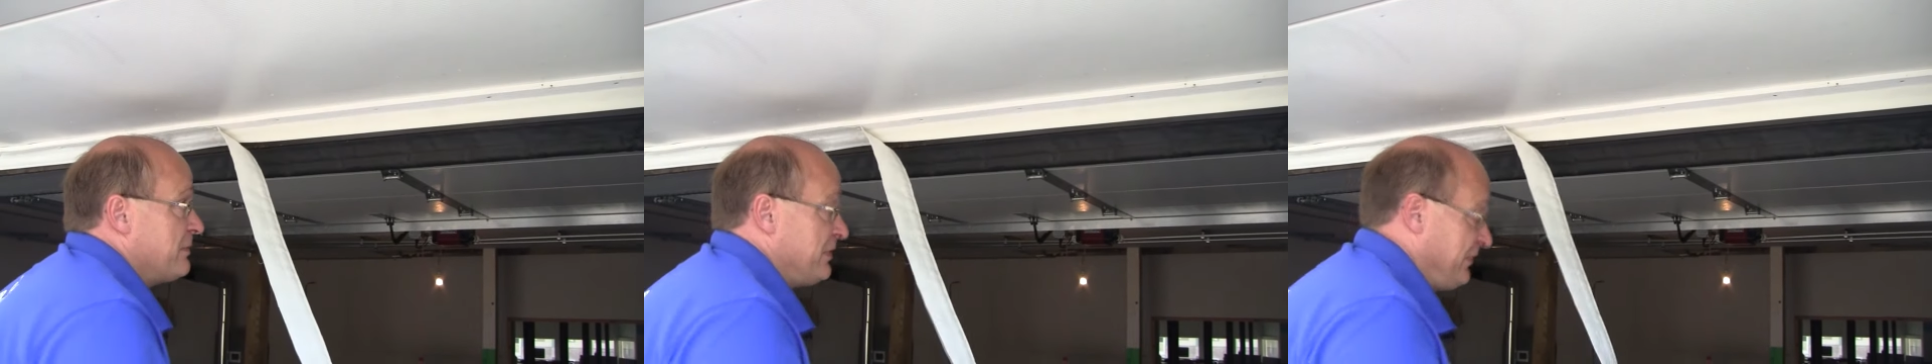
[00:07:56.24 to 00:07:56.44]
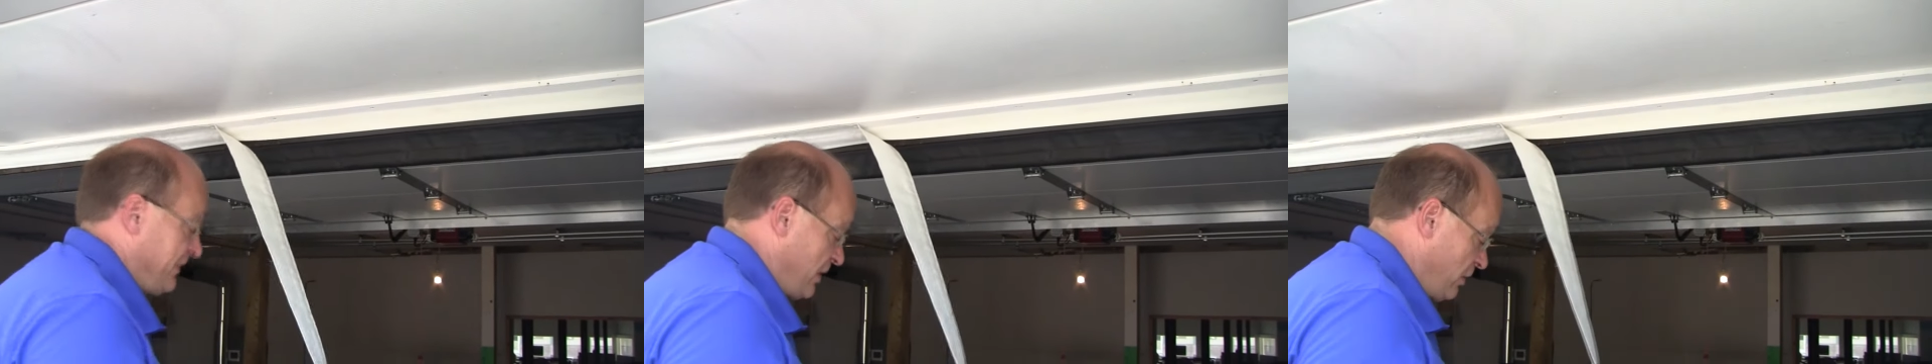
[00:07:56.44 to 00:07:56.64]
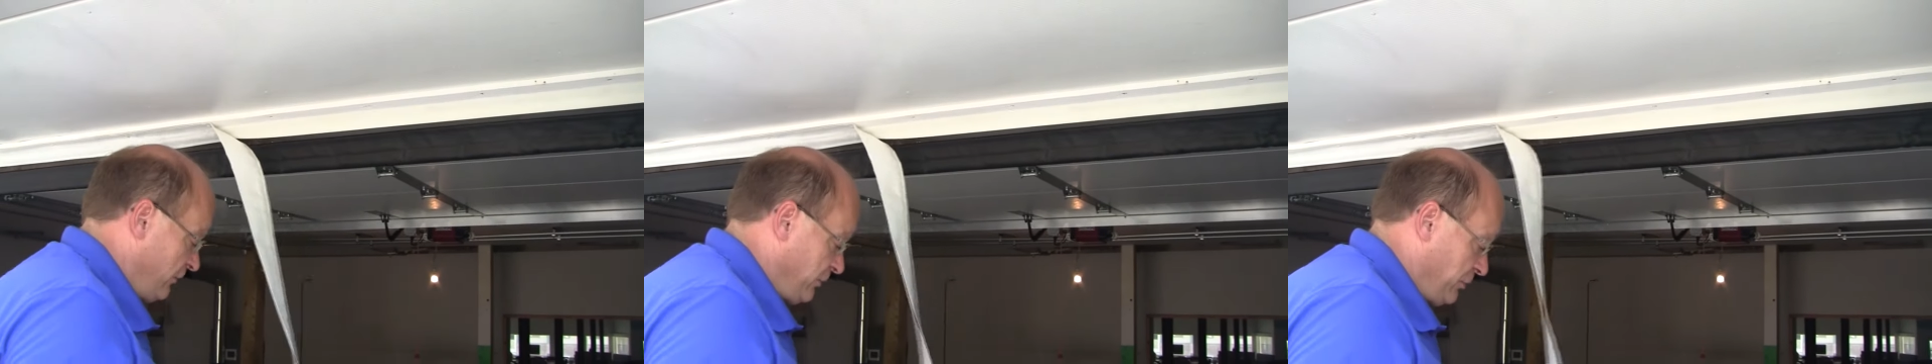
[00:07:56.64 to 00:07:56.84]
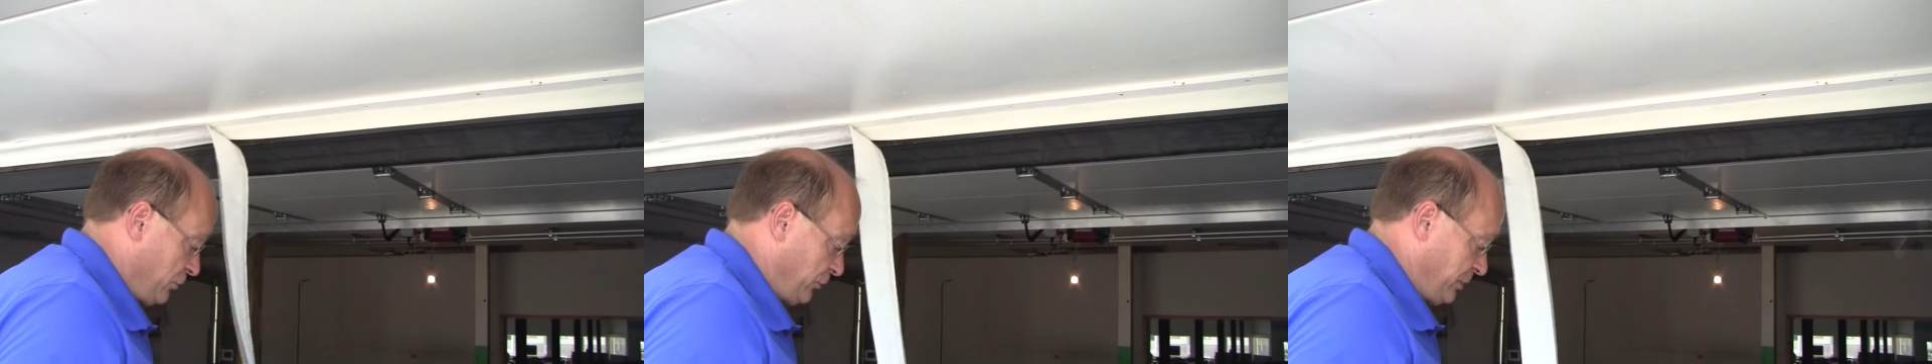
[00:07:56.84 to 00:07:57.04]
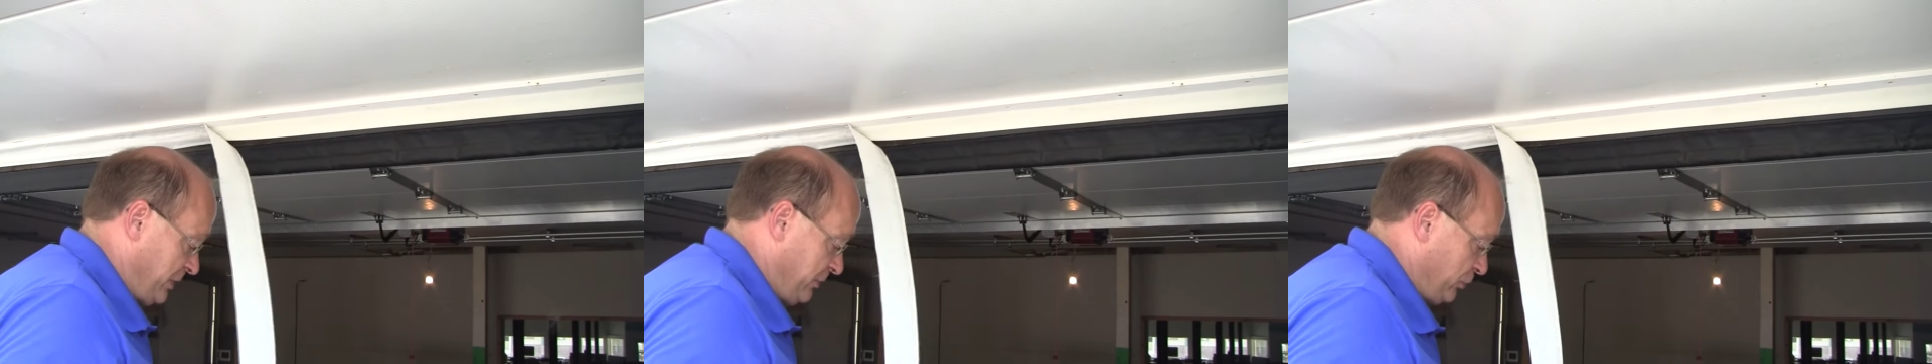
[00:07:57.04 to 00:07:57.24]
myself.
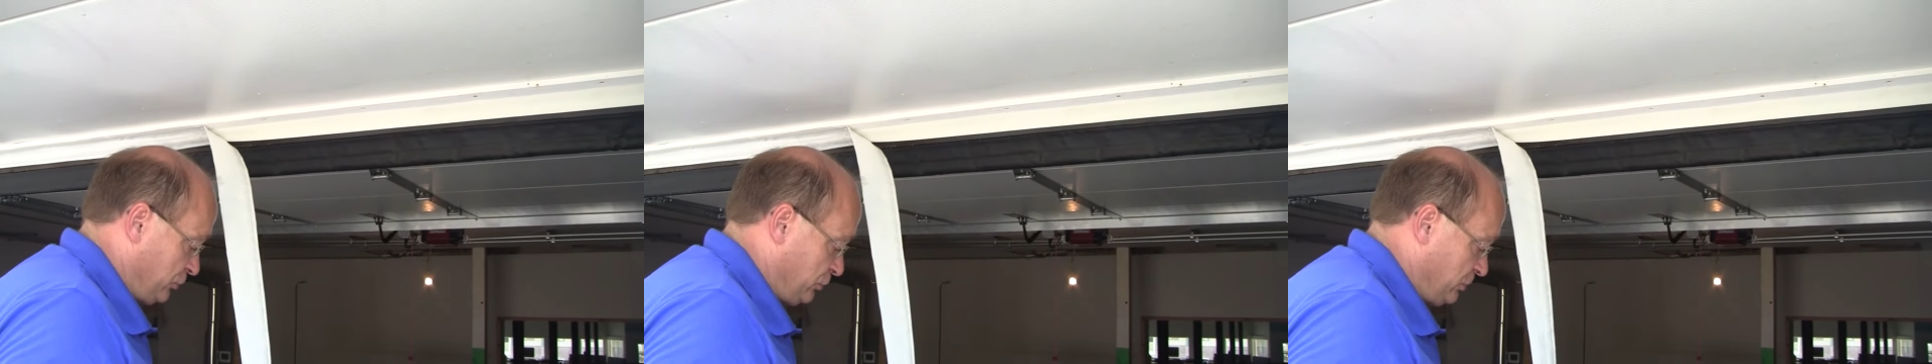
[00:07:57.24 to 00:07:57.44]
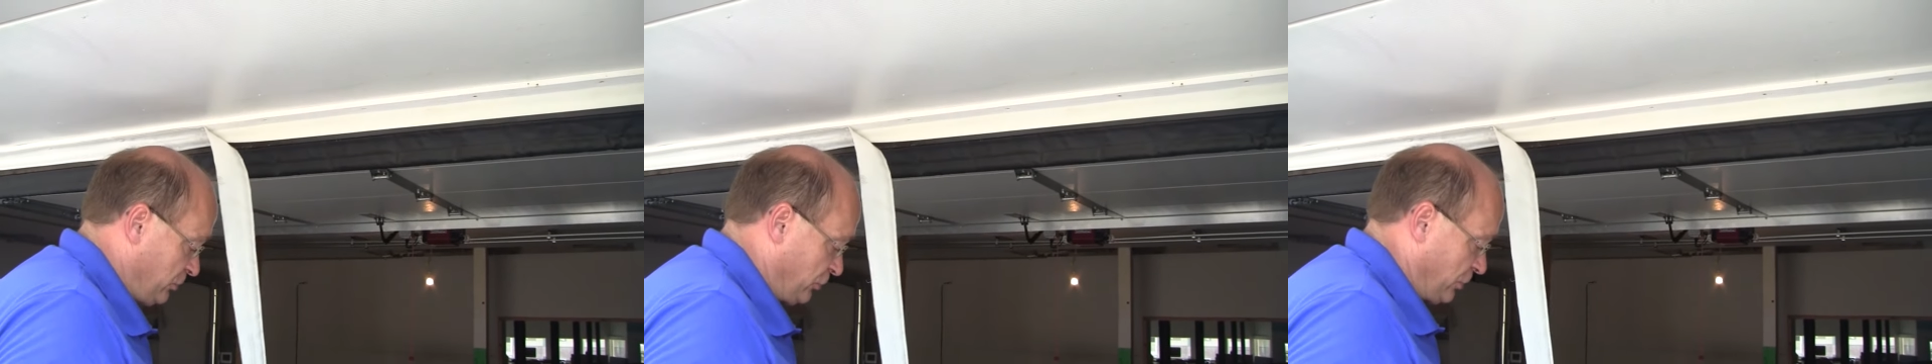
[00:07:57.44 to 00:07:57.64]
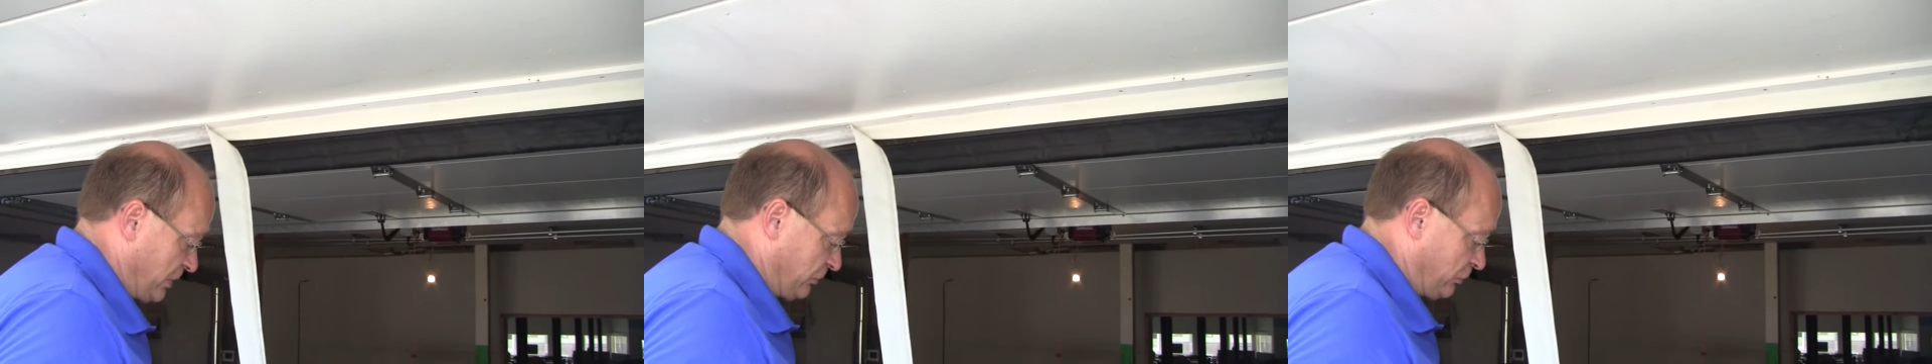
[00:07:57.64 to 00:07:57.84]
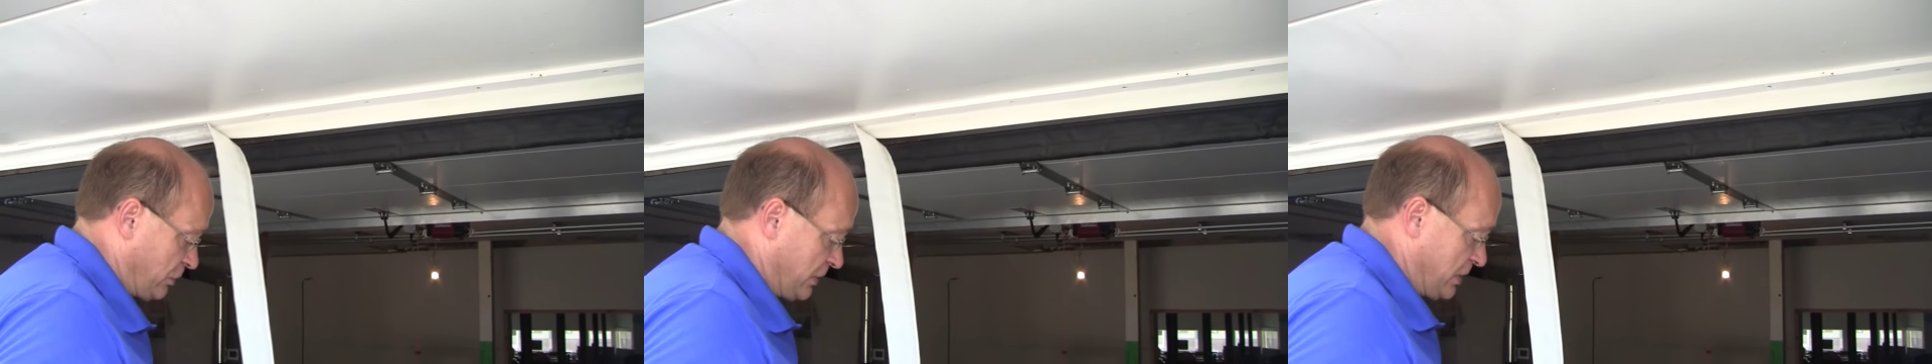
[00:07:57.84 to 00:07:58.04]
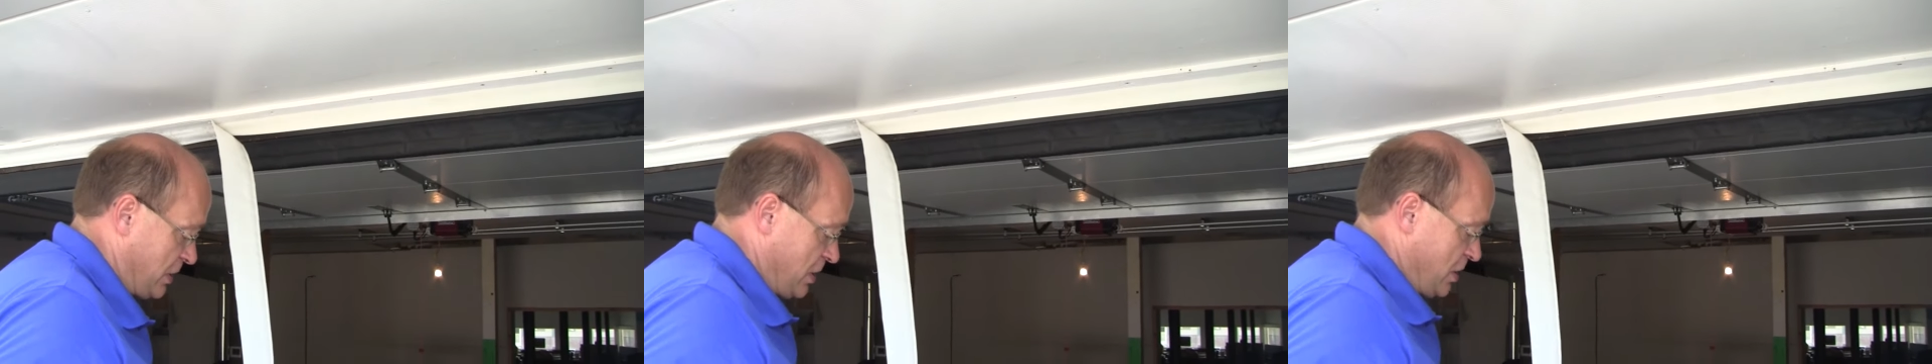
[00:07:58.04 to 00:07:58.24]
Most people do it, so that's
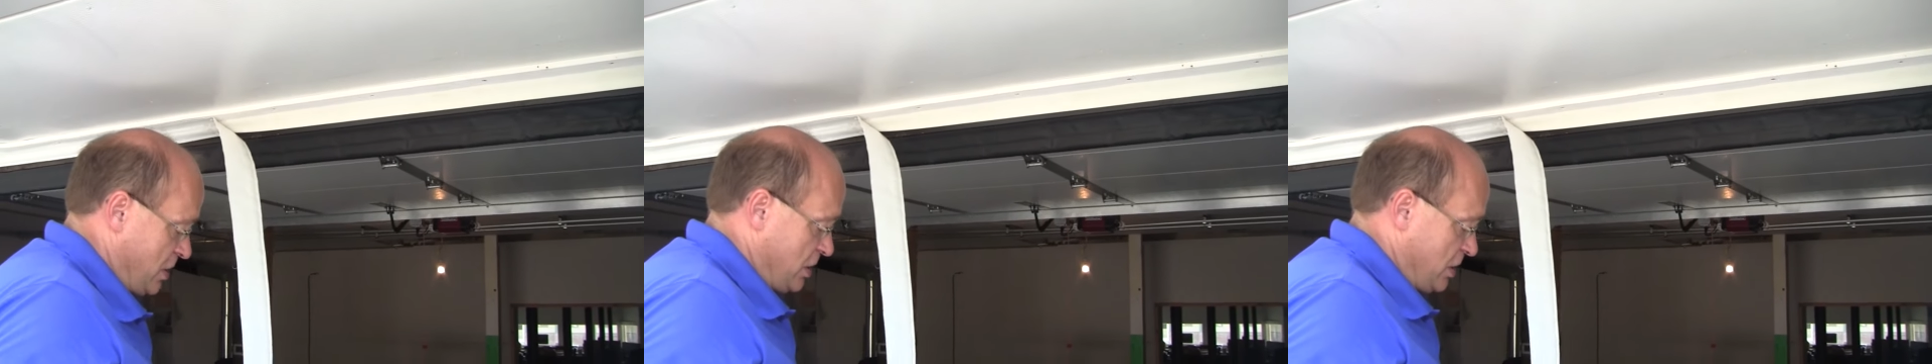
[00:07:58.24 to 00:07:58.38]
why